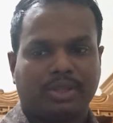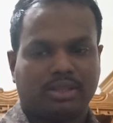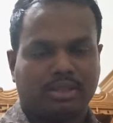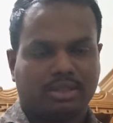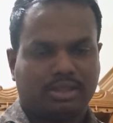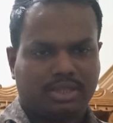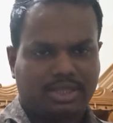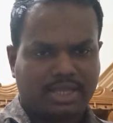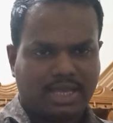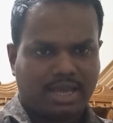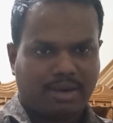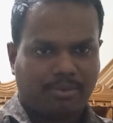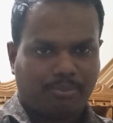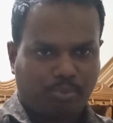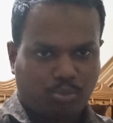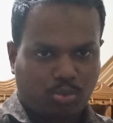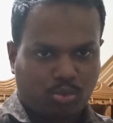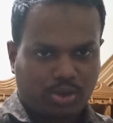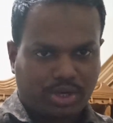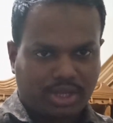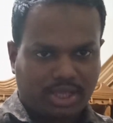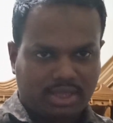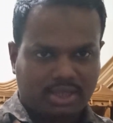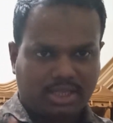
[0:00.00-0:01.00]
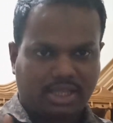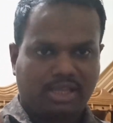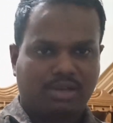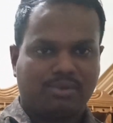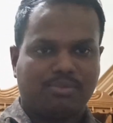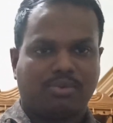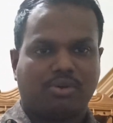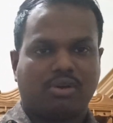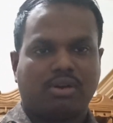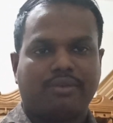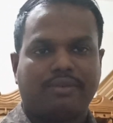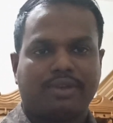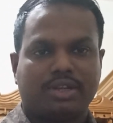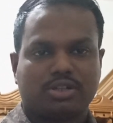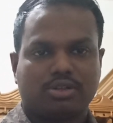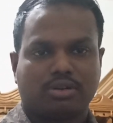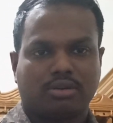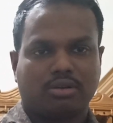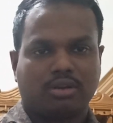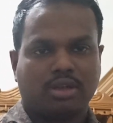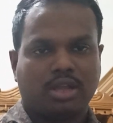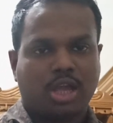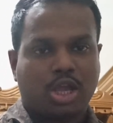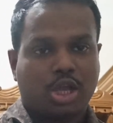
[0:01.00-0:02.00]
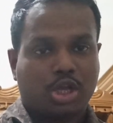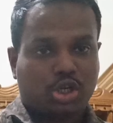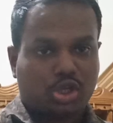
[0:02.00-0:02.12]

they are putting the information